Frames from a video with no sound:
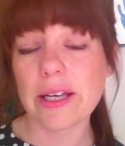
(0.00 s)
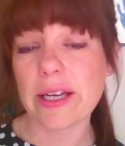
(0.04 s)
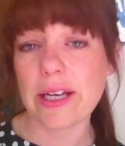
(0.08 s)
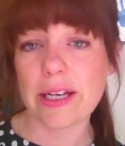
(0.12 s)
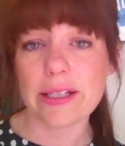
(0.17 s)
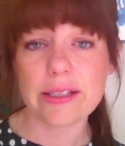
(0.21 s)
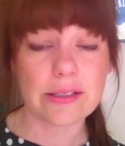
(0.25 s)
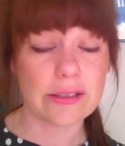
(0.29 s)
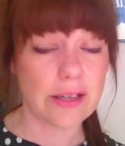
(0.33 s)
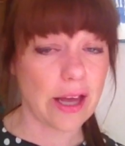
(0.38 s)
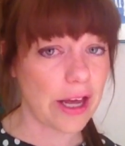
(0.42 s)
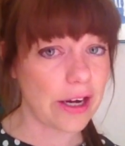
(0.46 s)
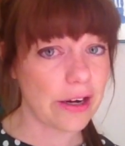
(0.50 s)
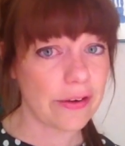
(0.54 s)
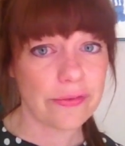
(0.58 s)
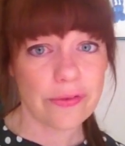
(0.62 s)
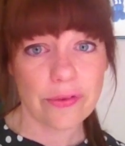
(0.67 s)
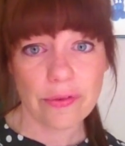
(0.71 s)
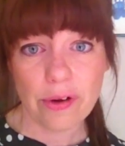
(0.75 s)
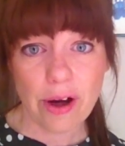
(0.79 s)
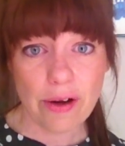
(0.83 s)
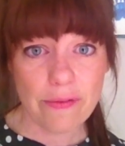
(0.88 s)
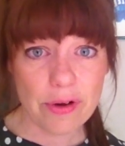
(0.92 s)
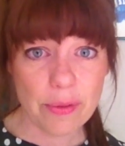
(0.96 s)
it, it's not a
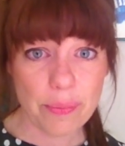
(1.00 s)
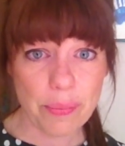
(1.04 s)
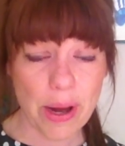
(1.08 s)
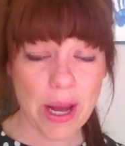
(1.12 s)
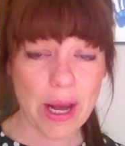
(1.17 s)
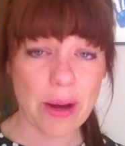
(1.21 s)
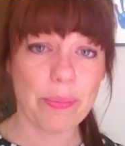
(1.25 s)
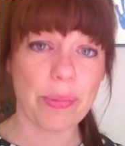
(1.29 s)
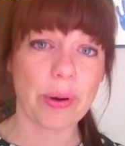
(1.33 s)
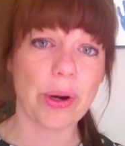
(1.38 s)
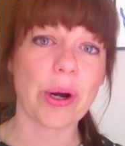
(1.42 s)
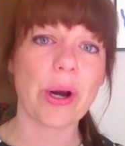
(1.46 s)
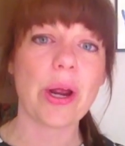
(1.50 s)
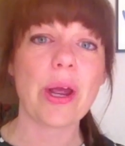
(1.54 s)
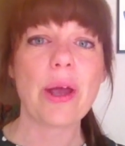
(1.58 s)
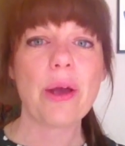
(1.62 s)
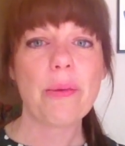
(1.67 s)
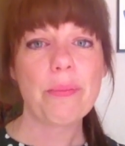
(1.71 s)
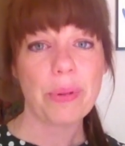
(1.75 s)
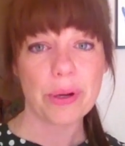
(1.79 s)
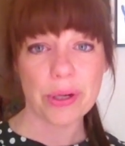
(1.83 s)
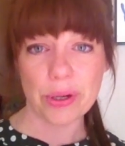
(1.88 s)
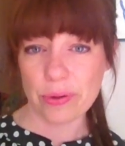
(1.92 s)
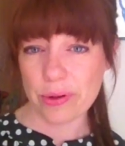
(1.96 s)
forever paper,
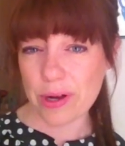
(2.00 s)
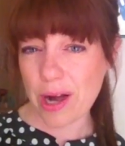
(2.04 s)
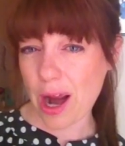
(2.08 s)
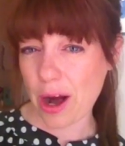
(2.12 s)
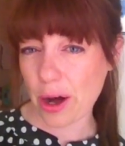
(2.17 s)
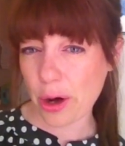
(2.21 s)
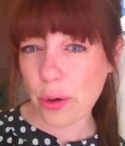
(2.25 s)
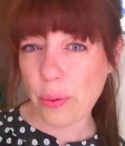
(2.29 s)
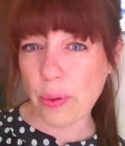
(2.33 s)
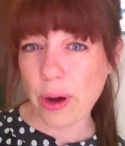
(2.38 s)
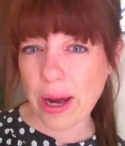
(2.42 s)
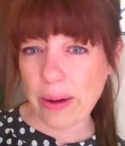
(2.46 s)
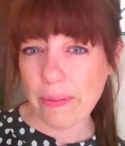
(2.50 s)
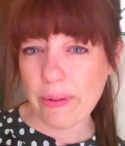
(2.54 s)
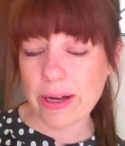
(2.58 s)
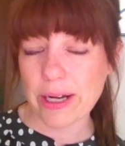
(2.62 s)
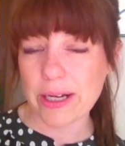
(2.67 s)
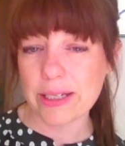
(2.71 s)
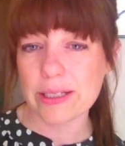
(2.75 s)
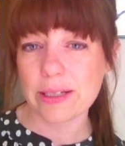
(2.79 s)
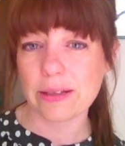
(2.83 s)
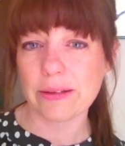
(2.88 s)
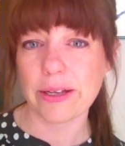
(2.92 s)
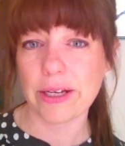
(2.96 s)
but you're not quite ready
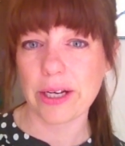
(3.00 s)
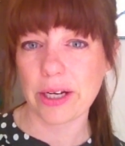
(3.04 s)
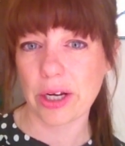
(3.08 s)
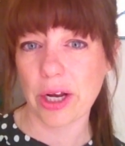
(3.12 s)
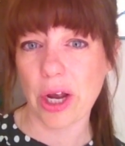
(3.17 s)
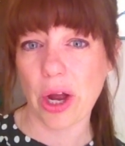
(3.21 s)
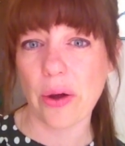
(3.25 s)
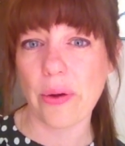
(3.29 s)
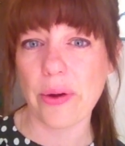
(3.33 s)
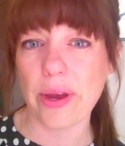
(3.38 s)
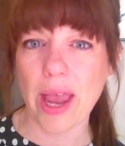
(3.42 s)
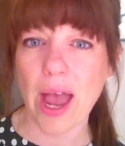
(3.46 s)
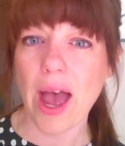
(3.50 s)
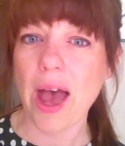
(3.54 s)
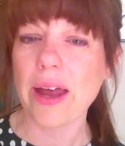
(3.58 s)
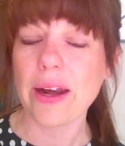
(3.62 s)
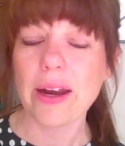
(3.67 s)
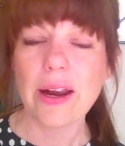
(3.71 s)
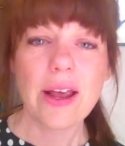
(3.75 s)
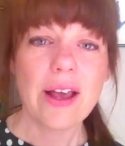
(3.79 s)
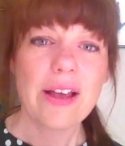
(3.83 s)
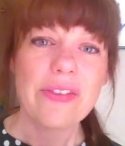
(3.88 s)
to let it go yet.